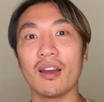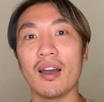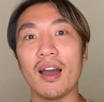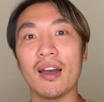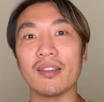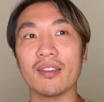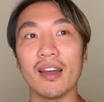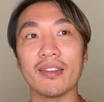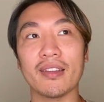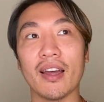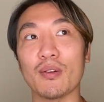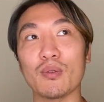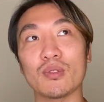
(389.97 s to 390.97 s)
and
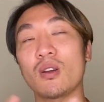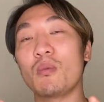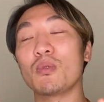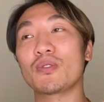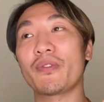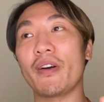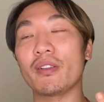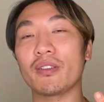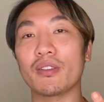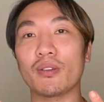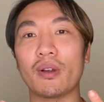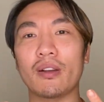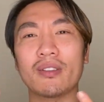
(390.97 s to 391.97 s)
I was almost fell on the
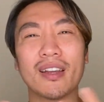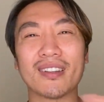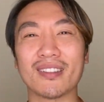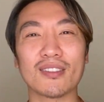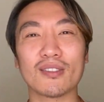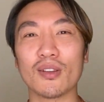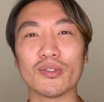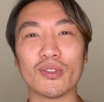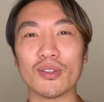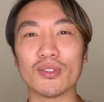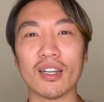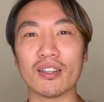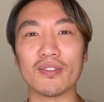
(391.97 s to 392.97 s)
ground, like
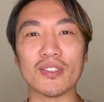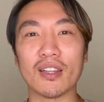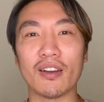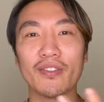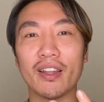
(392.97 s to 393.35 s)
those kind of stuff.